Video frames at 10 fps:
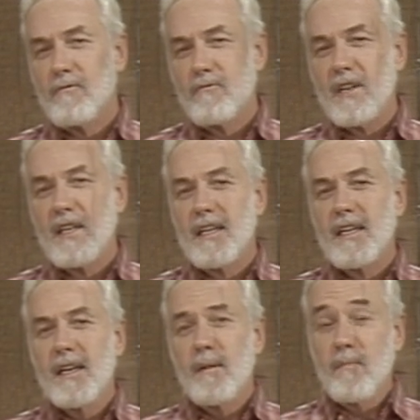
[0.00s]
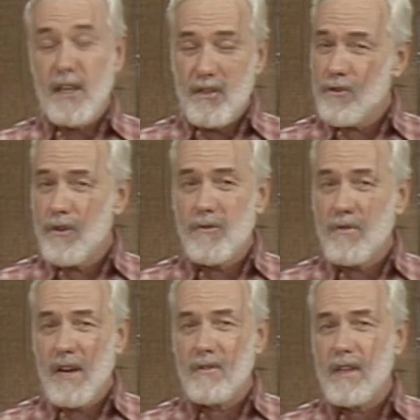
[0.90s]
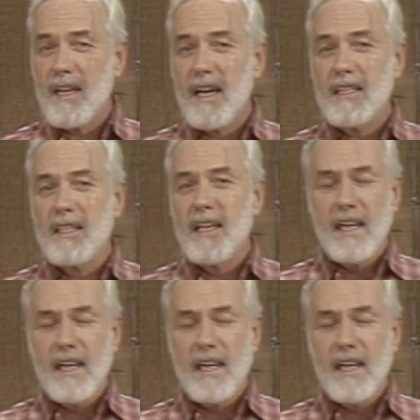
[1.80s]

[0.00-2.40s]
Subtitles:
really, but it's true nevertheless.